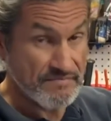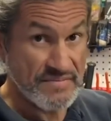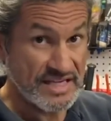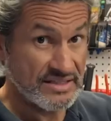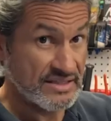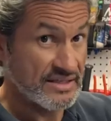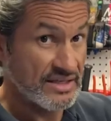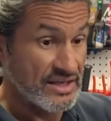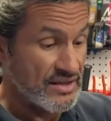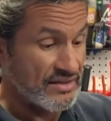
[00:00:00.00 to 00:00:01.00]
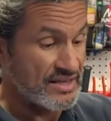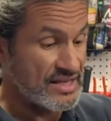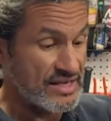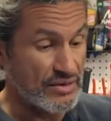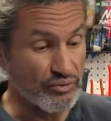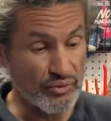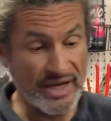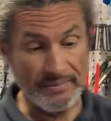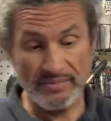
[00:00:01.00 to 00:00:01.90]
meets the rim.